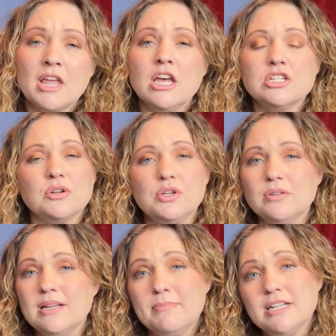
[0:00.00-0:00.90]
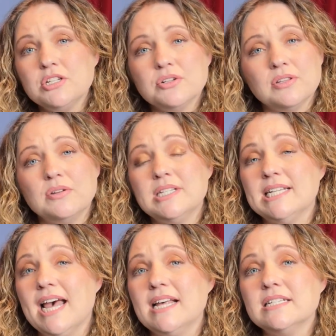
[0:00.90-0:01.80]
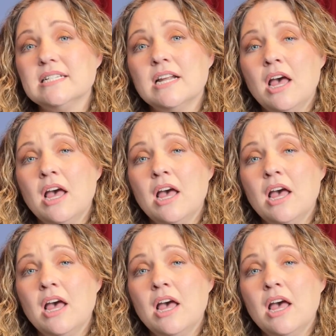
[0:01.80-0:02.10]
So you'll administer those tests.